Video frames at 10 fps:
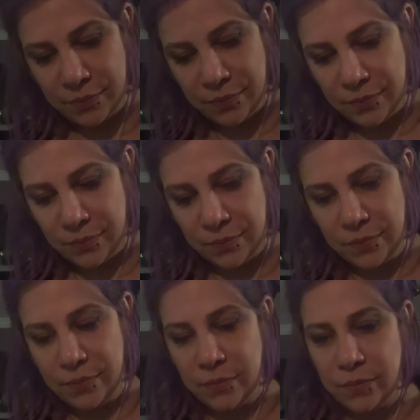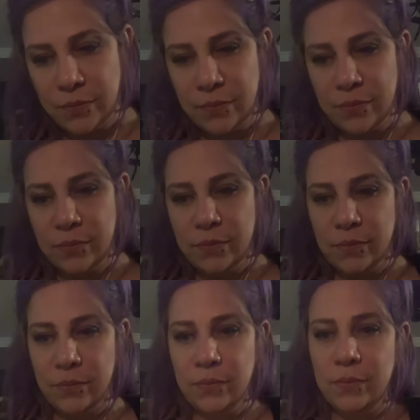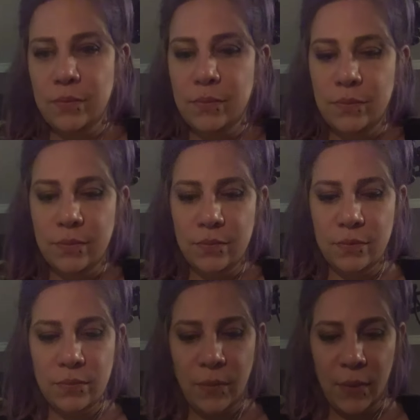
Nothing is said.